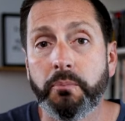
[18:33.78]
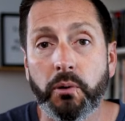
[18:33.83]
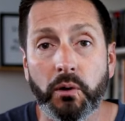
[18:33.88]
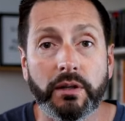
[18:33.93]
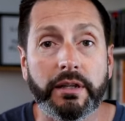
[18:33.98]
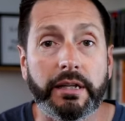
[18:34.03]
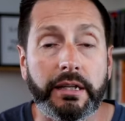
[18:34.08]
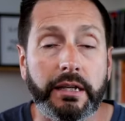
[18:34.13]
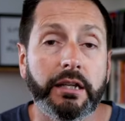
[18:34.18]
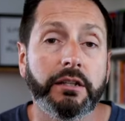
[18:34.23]

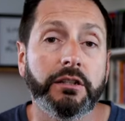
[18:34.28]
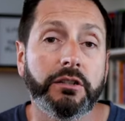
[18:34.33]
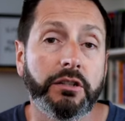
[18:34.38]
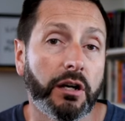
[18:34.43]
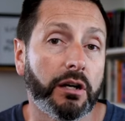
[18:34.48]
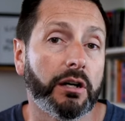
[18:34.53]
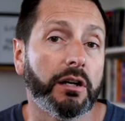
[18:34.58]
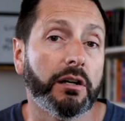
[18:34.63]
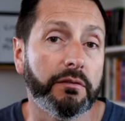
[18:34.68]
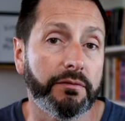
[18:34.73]
pulling in
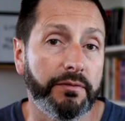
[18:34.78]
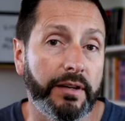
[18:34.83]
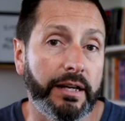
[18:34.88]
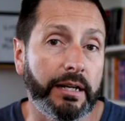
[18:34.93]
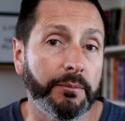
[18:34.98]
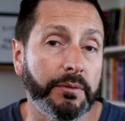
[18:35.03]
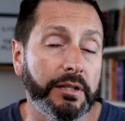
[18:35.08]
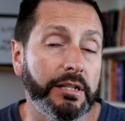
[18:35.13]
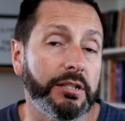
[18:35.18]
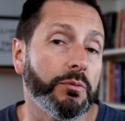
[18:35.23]
younger
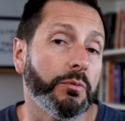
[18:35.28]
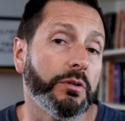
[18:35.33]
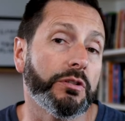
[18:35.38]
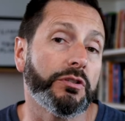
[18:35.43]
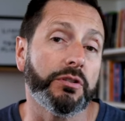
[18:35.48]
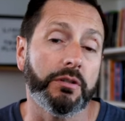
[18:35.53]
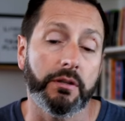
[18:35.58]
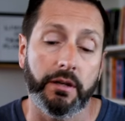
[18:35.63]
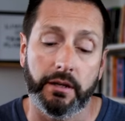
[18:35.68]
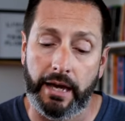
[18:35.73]
families,
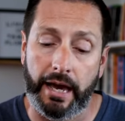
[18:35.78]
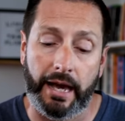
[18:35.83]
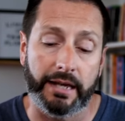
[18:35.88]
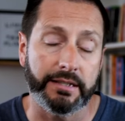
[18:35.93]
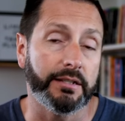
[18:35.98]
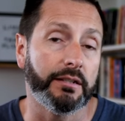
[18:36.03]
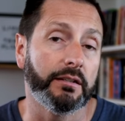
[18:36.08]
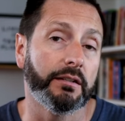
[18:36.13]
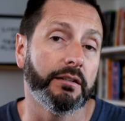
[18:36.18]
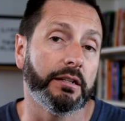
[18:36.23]
which
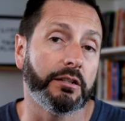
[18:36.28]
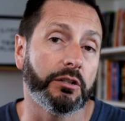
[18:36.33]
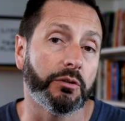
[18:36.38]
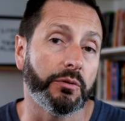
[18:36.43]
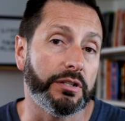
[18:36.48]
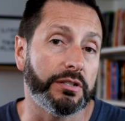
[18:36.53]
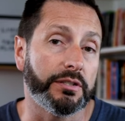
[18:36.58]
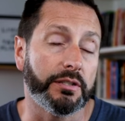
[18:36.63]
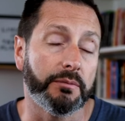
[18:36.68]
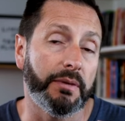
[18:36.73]
has an
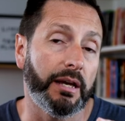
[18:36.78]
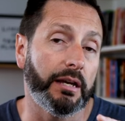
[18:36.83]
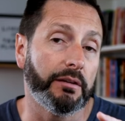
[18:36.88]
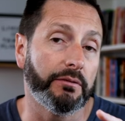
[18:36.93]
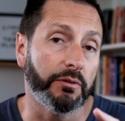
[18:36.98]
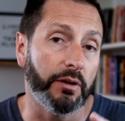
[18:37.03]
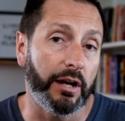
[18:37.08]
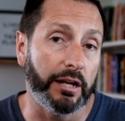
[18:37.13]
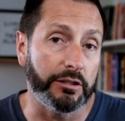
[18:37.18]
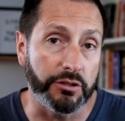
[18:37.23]
increased
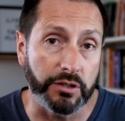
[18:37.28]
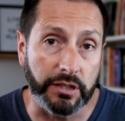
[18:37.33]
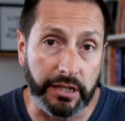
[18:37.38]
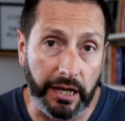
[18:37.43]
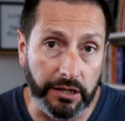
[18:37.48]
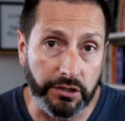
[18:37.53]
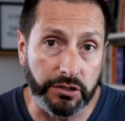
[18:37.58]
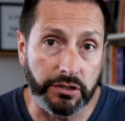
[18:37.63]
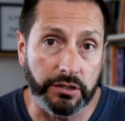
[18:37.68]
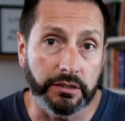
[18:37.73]
demand for
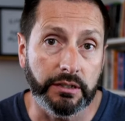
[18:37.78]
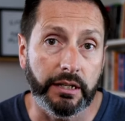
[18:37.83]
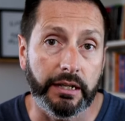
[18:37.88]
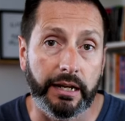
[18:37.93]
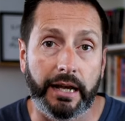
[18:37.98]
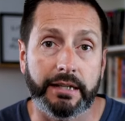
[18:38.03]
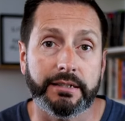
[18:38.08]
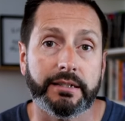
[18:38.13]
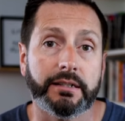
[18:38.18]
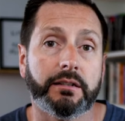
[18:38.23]
education, it
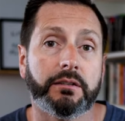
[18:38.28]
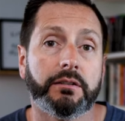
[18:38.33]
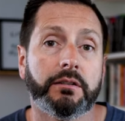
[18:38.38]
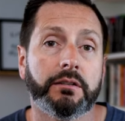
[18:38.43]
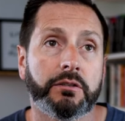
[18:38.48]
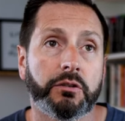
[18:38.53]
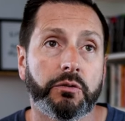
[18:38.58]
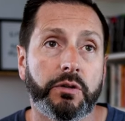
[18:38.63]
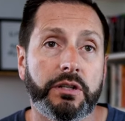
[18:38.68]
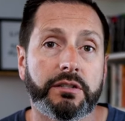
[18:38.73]
has an
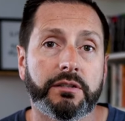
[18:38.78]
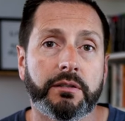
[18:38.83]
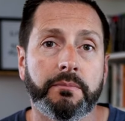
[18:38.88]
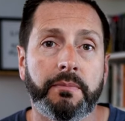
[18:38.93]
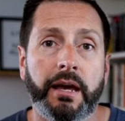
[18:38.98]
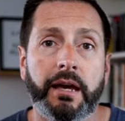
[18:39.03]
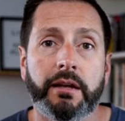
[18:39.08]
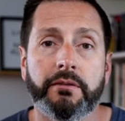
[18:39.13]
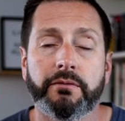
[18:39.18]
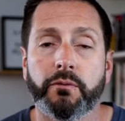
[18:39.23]
increased
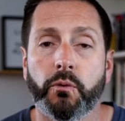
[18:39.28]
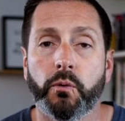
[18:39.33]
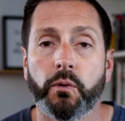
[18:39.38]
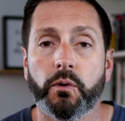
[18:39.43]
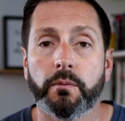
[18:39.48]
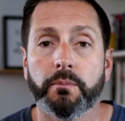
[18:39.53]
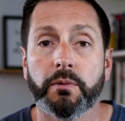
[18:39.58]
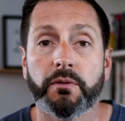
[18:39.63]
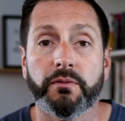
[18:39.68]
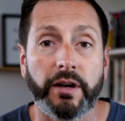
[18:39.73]
demand
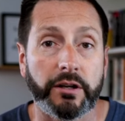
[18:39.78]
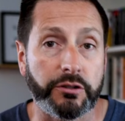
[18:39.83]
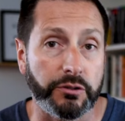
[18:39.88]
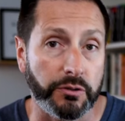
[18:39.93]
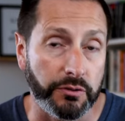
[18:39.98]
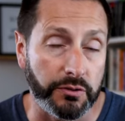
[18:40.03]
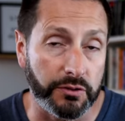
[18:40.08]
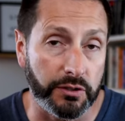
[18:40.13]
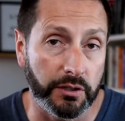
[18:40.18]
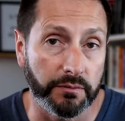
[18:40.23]
for
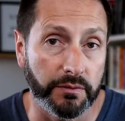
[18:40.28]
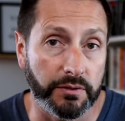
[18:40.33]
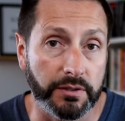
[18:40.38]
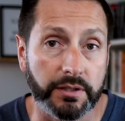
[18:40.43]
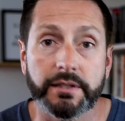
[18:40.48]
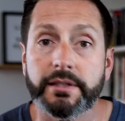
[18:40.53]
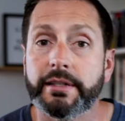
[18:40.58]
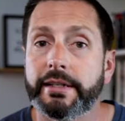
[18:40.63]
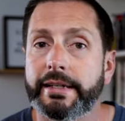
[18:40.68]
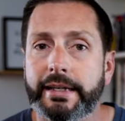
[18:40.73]
professional
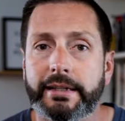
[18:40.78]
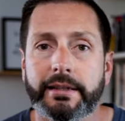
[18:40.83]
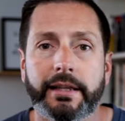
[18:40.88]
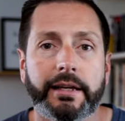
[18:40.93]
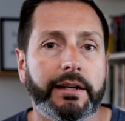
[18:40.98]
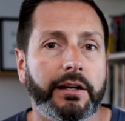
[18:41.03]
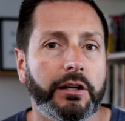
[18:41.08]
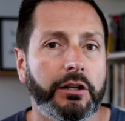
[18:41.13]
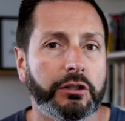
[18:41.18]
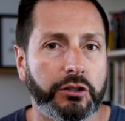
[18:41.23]
services, again,
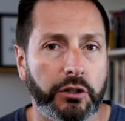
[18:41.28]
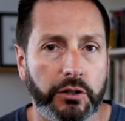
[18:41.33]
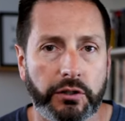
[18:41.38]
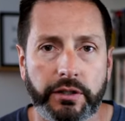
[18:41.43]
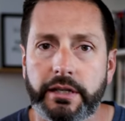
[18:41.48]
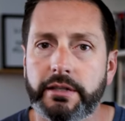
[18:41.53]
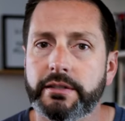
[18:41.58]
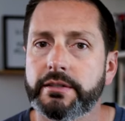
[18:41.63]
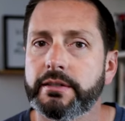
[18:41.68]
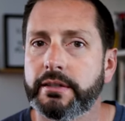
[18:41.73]
like
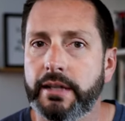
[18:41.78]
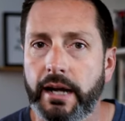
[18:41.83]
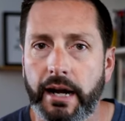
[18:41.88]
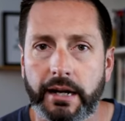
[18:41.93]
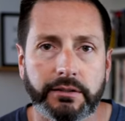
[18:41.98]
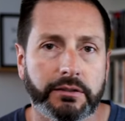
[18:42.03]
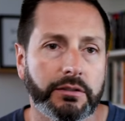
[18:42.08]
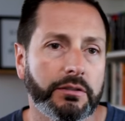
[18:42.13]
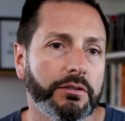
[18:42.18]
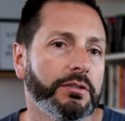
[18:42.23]
attorneys,
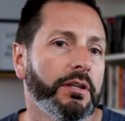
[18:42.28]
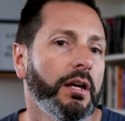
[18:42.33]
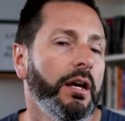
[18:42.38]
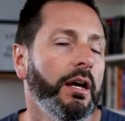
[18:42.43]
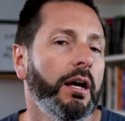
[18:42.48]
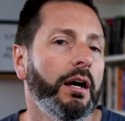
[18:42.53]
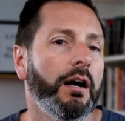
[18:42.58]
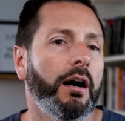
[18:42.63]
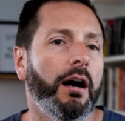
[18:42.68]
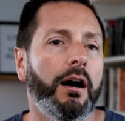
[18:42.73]
doctors,
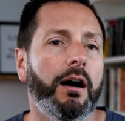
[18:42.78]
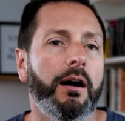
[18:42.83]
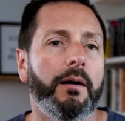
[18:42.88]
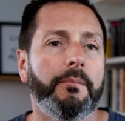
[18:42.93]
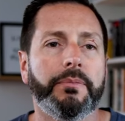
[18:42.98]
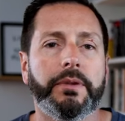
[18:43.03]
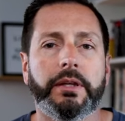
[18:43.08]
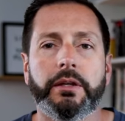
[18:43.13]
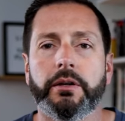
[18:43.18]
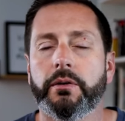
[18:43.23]

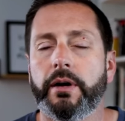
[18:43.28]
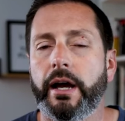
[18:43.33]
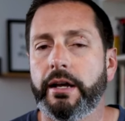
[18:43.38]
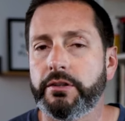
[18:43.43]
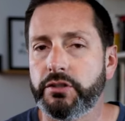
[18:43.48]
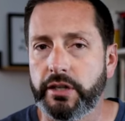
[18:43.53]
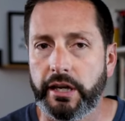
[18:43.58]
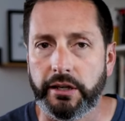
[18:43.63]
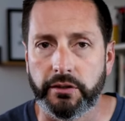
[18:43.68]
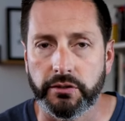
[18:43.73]
um, you know,
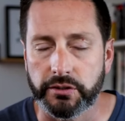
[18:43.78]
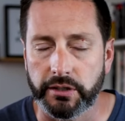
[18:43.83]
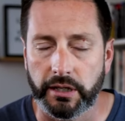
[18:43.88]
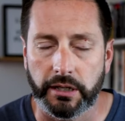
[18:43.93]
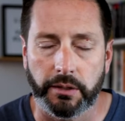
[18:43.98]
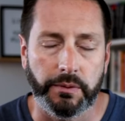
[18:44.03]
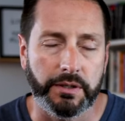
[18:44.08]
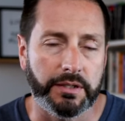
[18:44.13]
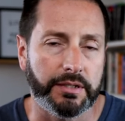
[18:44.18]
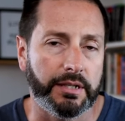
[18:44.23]
educators,
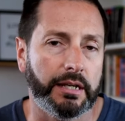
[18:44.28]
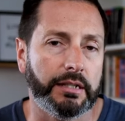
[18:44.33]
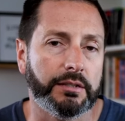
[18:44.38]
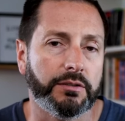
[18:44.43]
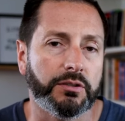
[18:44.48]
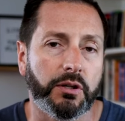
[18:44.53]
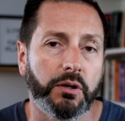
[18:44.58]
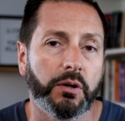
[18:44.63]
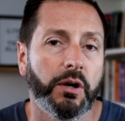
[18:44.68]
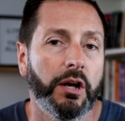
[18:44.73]
like we said.
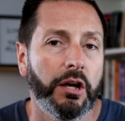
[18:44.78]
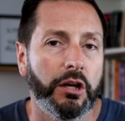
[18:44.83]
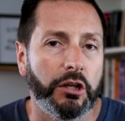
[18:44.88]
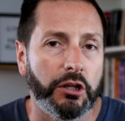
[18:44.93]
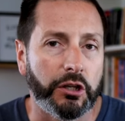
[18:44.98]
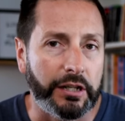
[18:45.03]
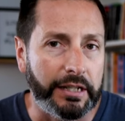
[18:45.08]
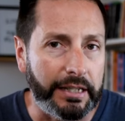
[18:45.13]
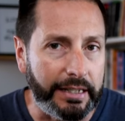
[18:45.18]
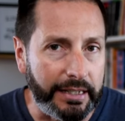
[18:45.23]
So
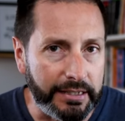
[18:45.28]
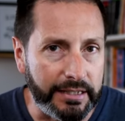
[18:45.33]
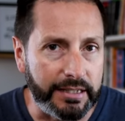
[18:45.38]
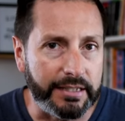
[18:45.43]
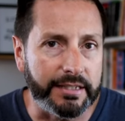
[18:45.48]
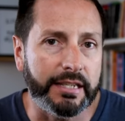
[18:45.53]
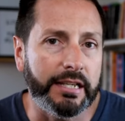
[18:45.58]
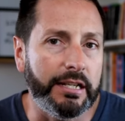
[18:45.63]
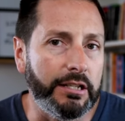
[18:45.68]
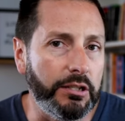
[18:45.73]
you're gonna
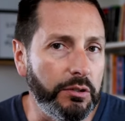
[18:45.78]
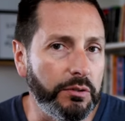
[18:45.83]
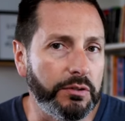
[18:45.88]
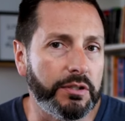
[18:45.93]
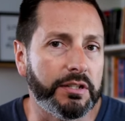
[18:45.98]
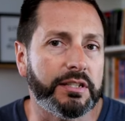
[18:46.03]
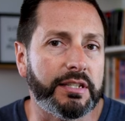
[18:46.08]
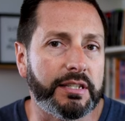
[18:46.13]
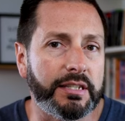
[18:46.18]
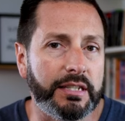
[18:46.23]
continue
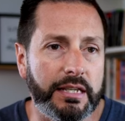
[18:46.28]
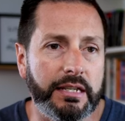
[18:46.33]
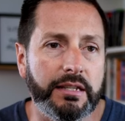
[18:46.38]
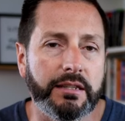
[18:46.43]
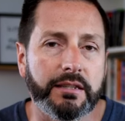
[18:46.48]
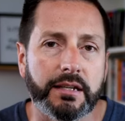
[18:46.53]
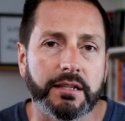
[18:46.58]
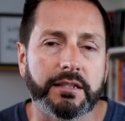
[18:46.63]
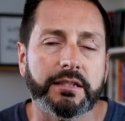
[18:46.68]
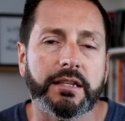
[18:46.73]
to see
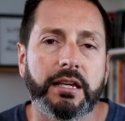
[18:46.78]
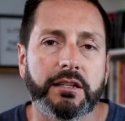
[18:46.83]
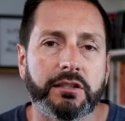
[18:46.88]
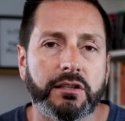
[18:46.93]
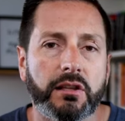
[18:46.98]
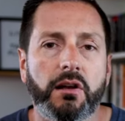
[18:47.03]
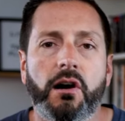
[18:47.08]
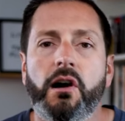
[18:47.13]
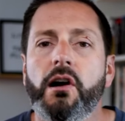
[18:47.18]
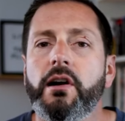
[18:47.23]
this
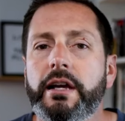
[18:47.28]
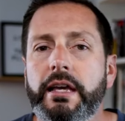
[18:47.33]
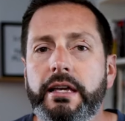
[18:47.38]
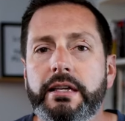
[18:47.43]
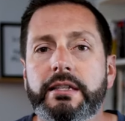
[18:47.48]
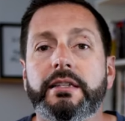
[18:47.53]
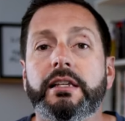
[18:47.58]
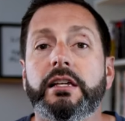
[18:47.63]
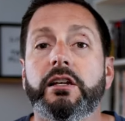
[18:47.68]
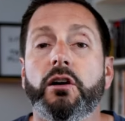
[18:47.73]
as long
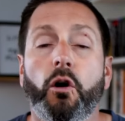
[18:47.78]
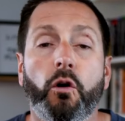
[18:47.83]
as the